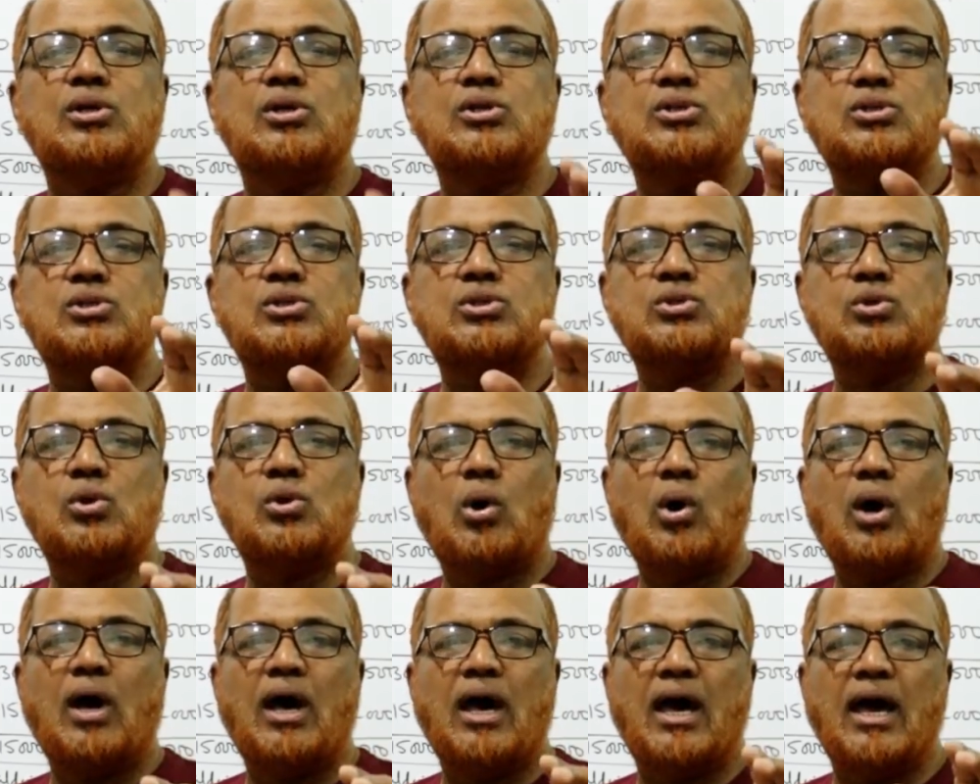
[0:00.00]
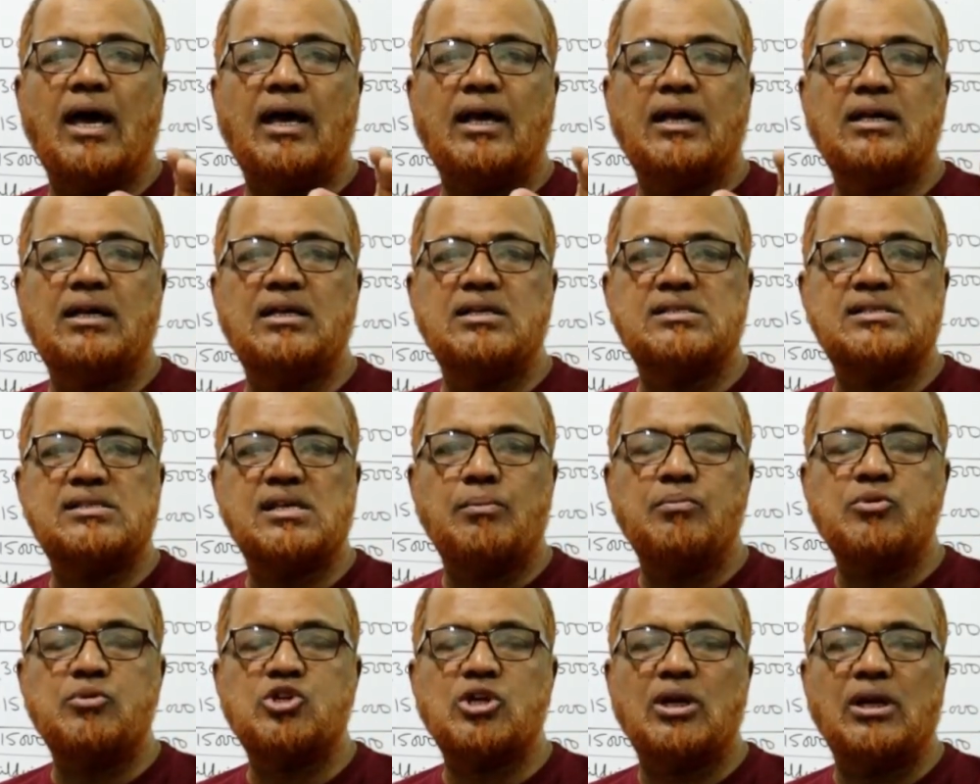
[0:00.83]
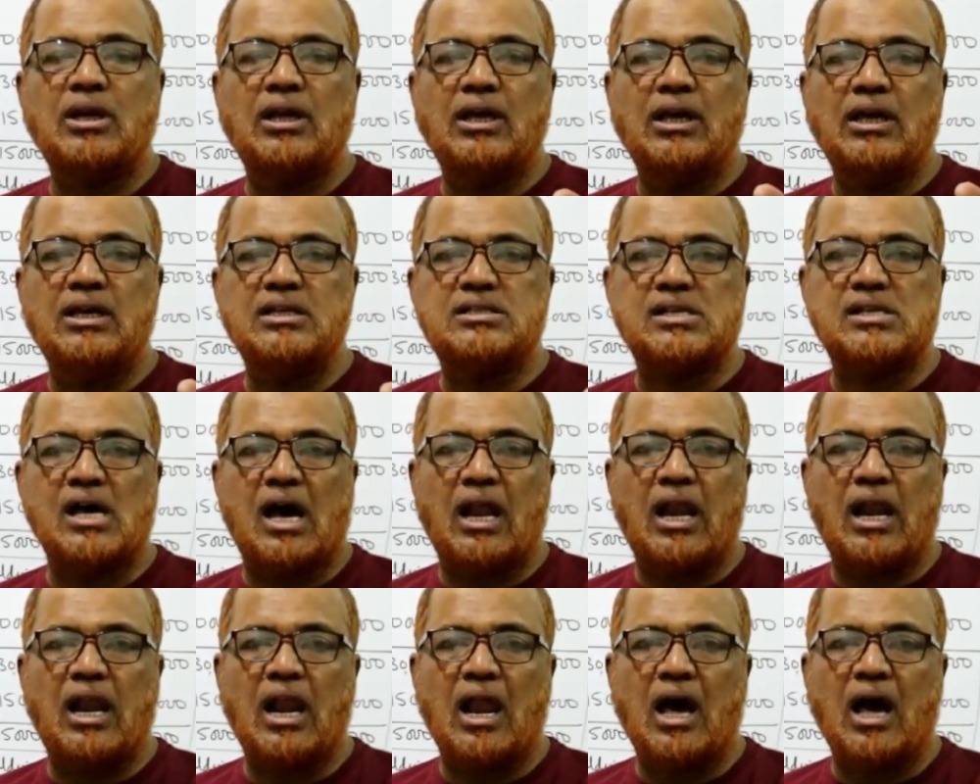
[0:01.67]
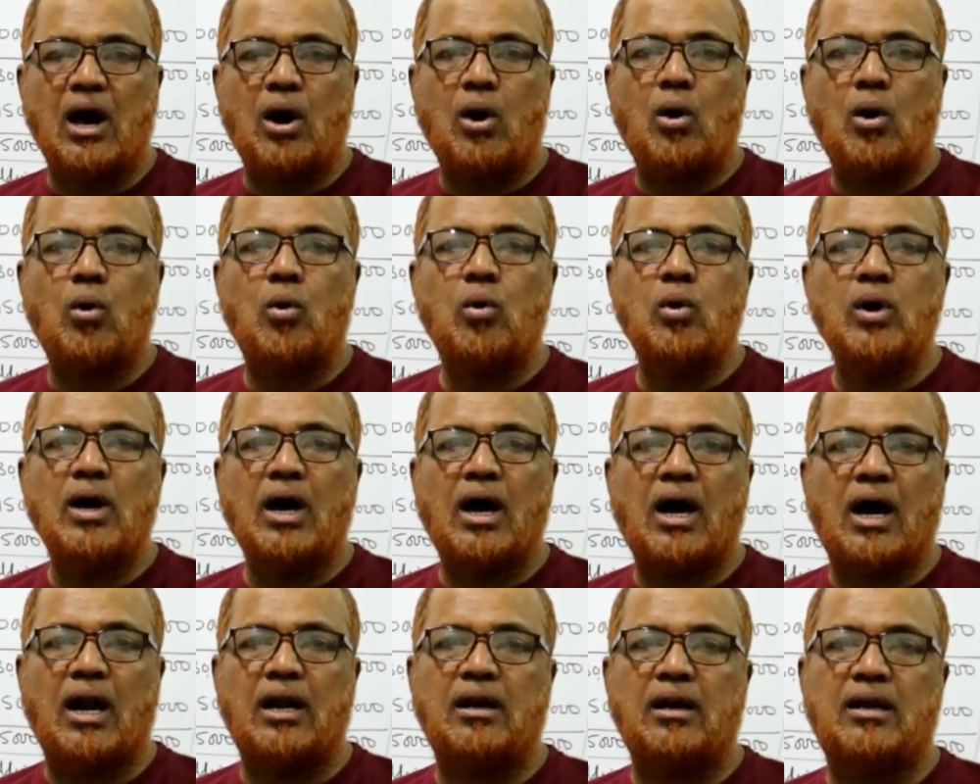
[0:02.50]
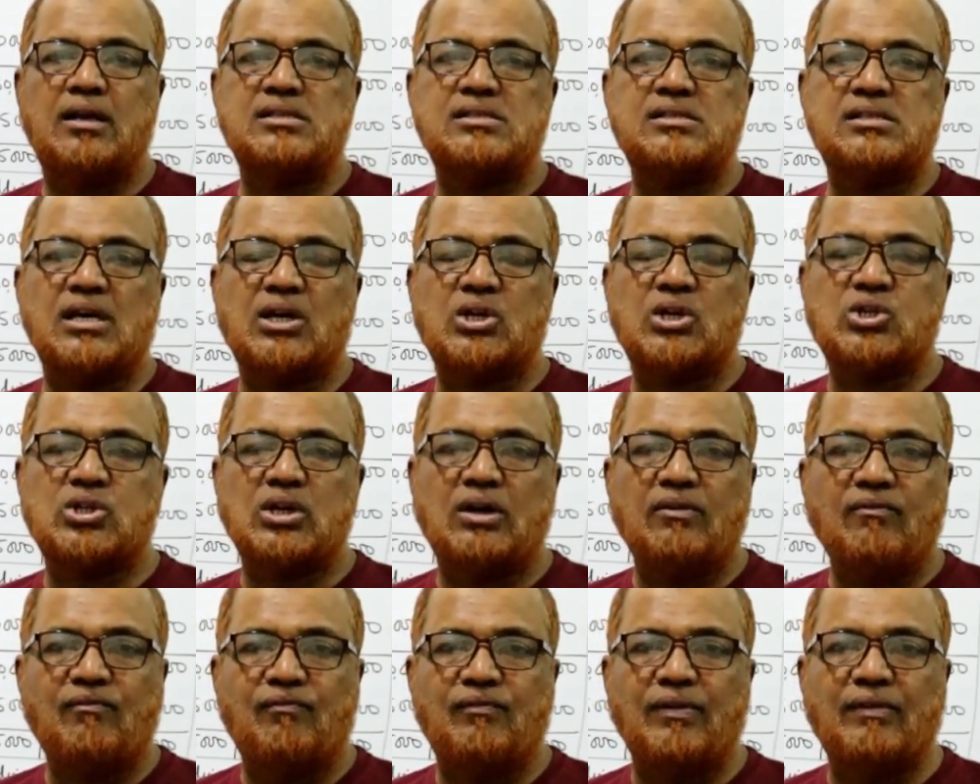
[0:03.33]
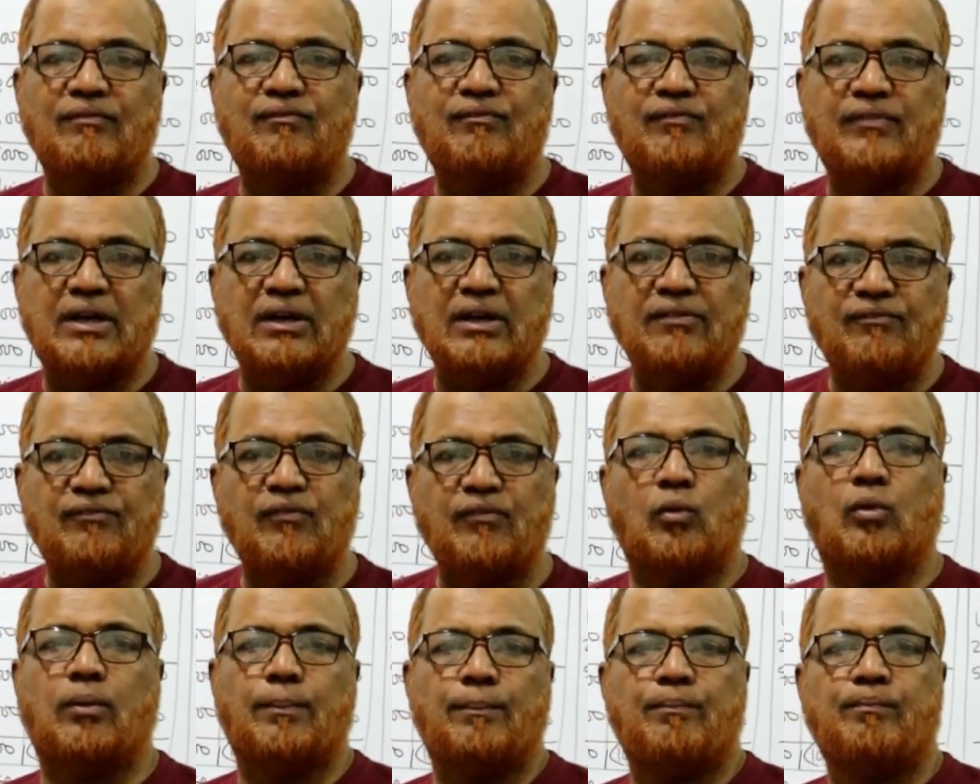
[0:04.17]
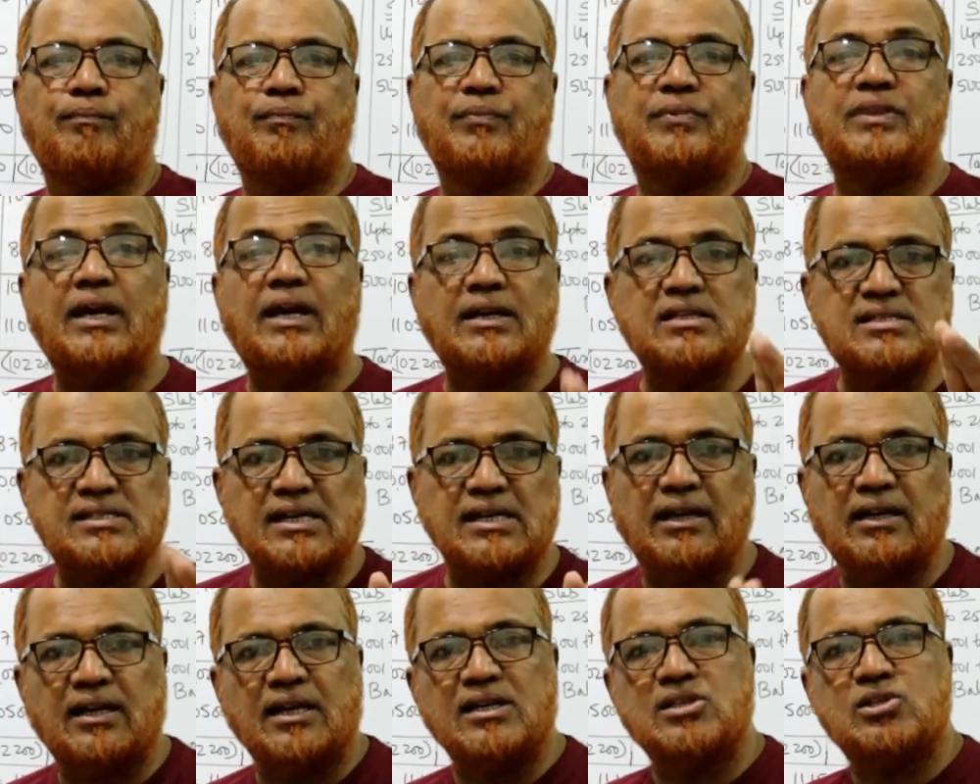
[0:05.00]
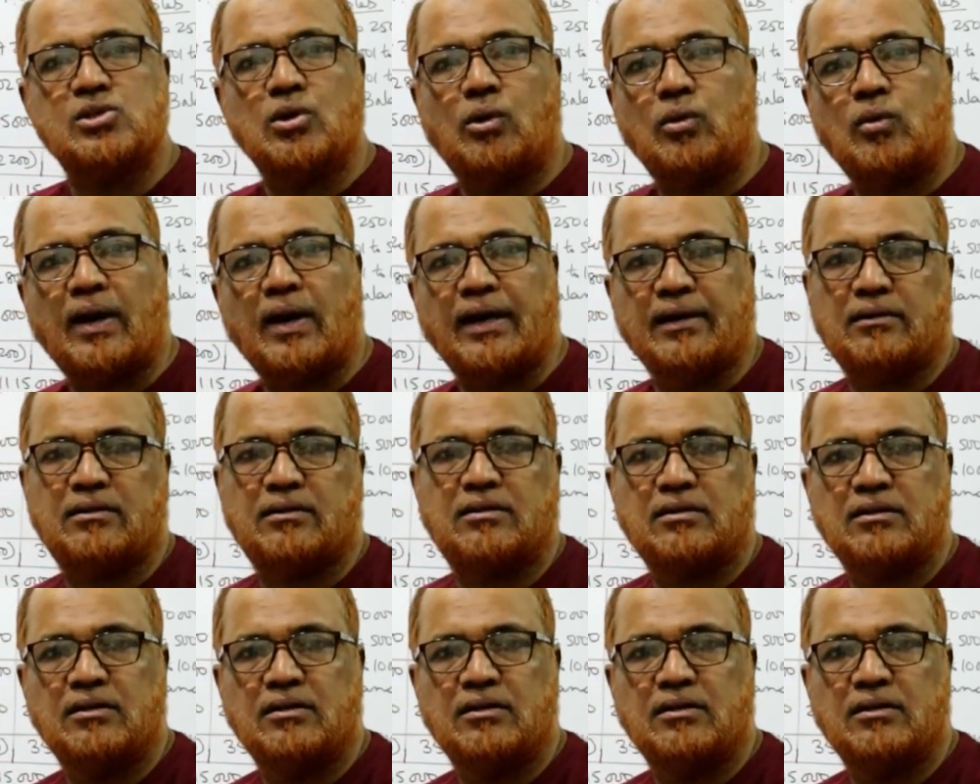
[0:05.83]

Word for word: so exemption is allowed under section 54. That sentence you're right.